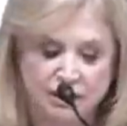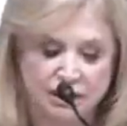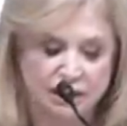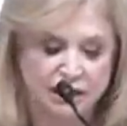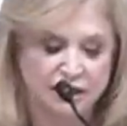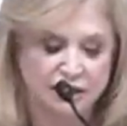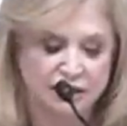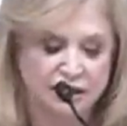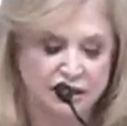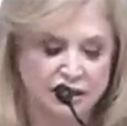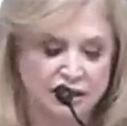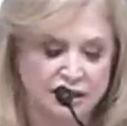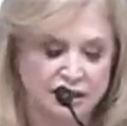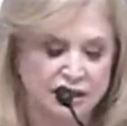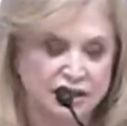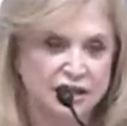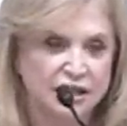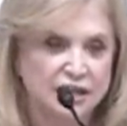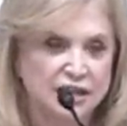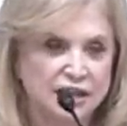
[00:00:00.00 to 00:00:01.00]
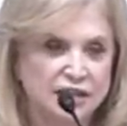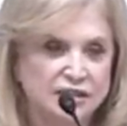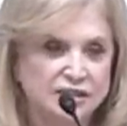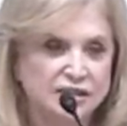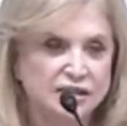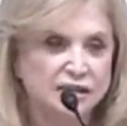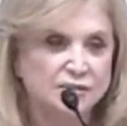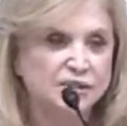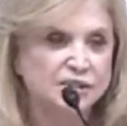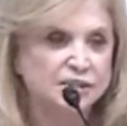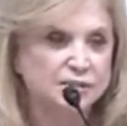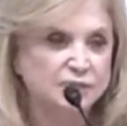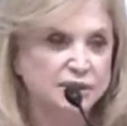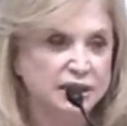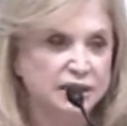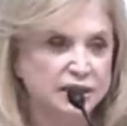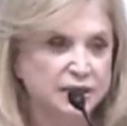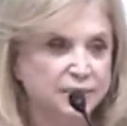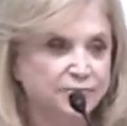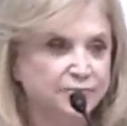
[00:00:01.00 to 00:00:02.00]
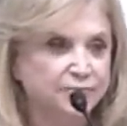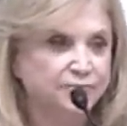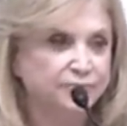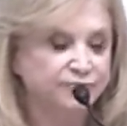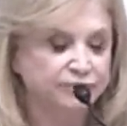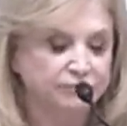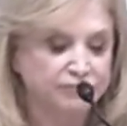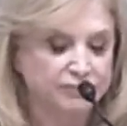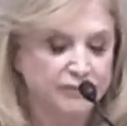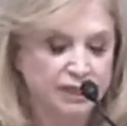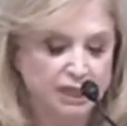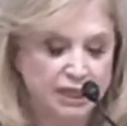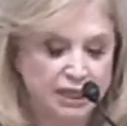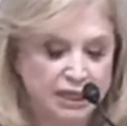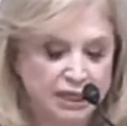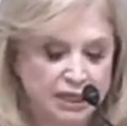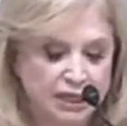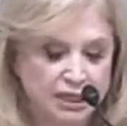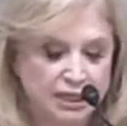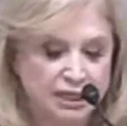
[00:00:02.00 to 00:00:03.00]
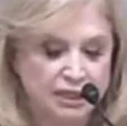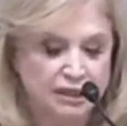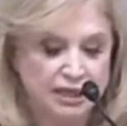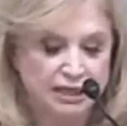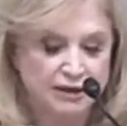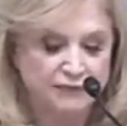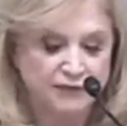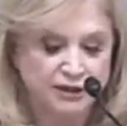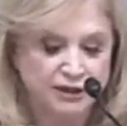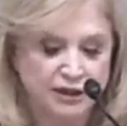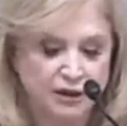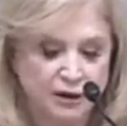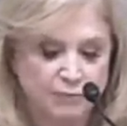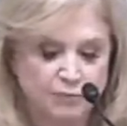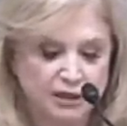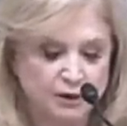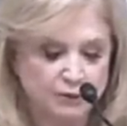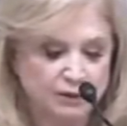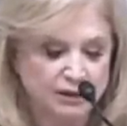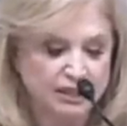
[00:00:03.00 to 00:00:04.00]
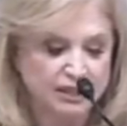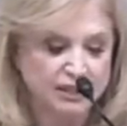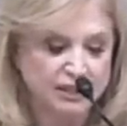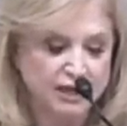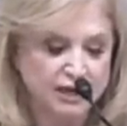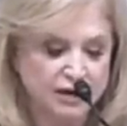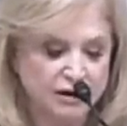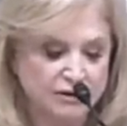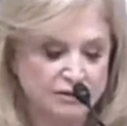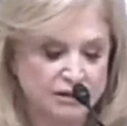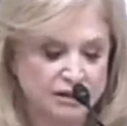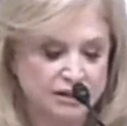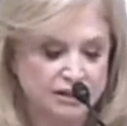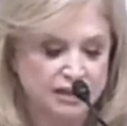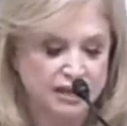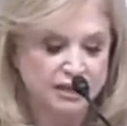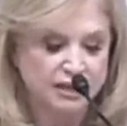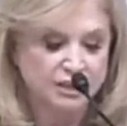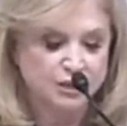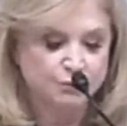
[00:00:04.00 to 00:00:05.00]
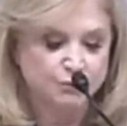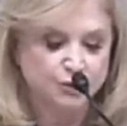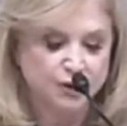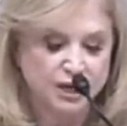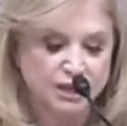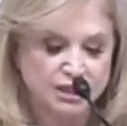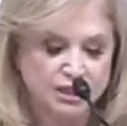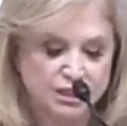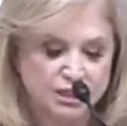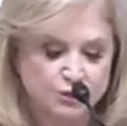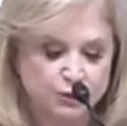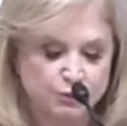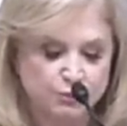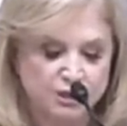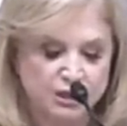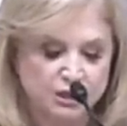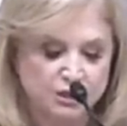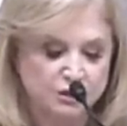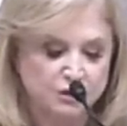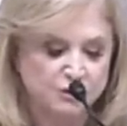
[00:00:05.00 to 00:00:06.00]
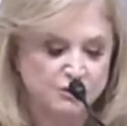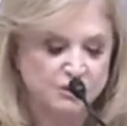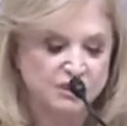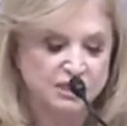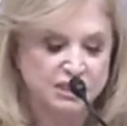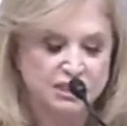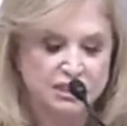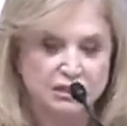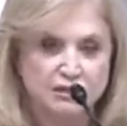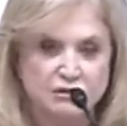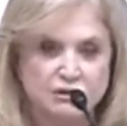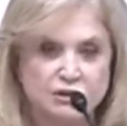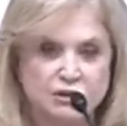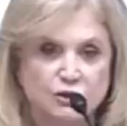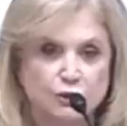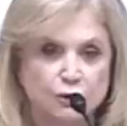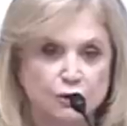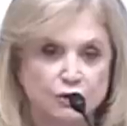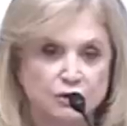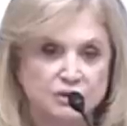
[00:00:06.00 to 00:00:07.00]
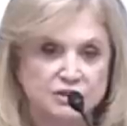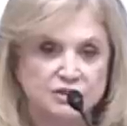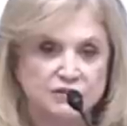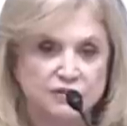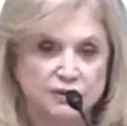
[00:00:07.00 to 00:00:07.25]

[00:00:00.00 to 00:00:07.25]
And I, uh, it seems to me that if a company really cared that its products were being used to kill scores of